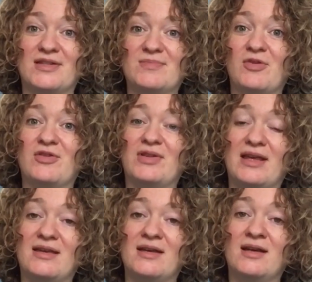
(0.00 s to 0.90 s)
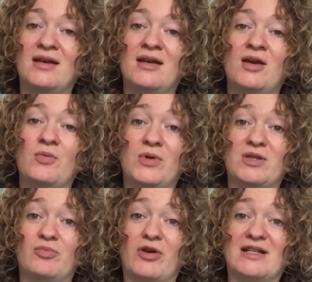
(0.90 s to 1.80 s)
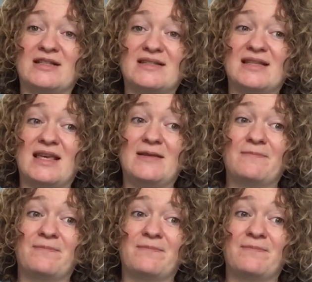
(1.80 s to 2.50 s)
smoothly with the pregnancy.